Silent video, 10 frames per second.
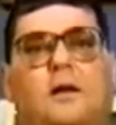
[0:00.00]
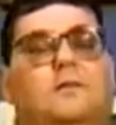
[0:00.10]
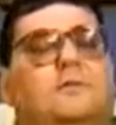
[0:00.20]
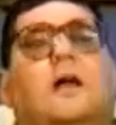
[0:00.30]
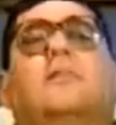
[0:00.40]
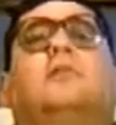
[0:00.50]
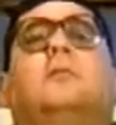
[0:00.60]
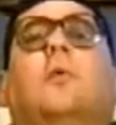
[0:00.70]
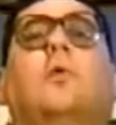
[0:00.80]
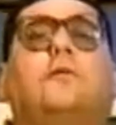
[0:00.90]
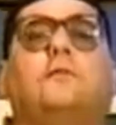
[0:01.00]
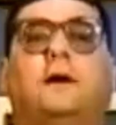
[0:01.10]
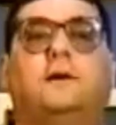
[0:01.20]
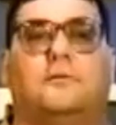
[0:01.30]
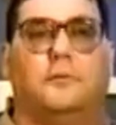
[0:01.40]
And there's nothing more
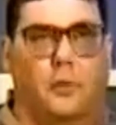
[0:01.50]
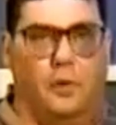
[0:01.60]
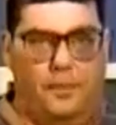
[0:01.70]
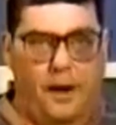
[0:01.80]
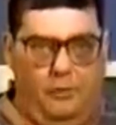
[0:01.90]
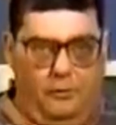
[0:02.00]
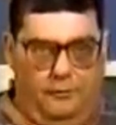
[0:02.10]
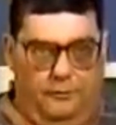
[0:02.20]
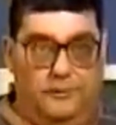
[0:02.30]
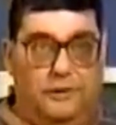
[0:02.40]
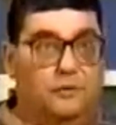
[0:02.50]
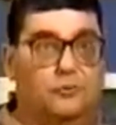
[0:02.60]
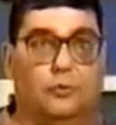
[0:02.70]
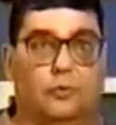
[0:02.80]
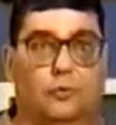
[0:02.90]
effective or more powerful to
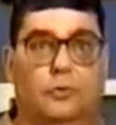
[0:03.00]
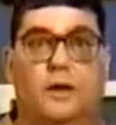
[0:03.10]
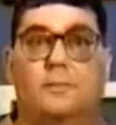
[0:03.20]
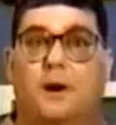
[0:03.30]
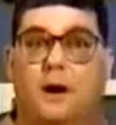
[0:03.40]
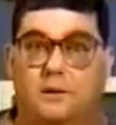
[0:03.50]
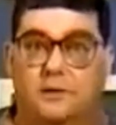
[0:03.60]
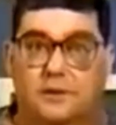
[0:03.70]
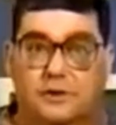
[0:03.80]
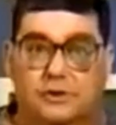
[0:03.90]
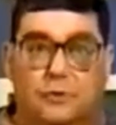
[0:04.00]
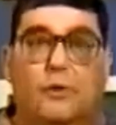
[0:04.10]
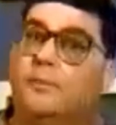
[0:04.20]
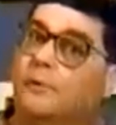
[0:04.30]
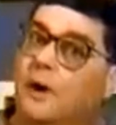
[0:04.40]
control a politician
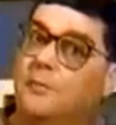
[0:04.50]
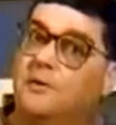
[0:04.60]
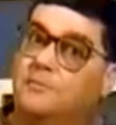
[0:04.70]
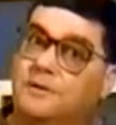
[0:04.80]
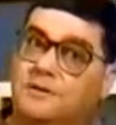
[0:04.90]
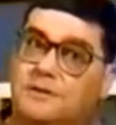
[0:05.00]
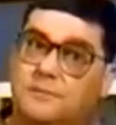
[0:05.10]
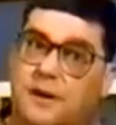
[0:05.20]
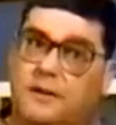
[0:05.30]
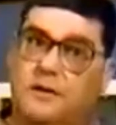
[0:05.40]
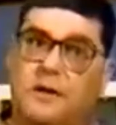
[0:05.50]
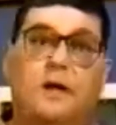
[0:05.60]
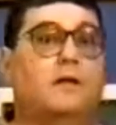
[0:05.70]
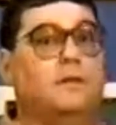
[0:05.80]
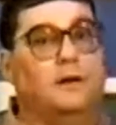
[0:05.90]
or a prominent businessman
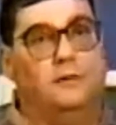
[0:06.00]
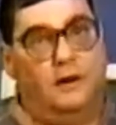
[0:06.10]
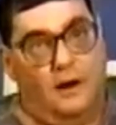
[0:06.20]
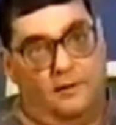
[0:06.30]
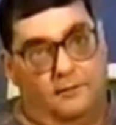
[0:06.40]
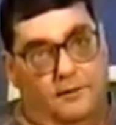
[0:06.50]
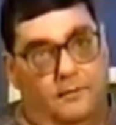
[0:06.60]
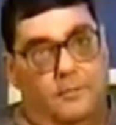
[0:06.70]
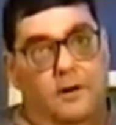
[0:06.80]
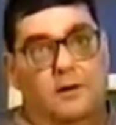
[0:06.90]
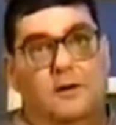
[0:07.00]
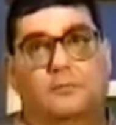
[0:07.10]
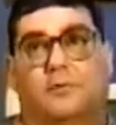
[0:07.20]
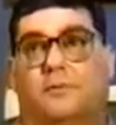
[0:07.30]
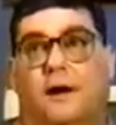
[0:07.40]
than to have them
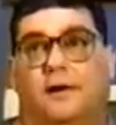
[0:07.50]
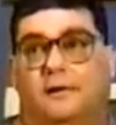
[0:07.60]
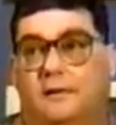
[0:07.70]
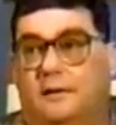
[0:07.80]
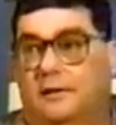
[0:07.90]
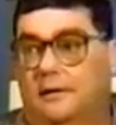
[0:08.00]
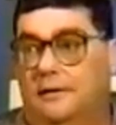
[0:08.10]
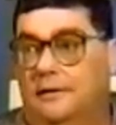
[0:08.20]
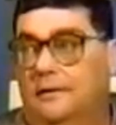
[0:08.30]
provided a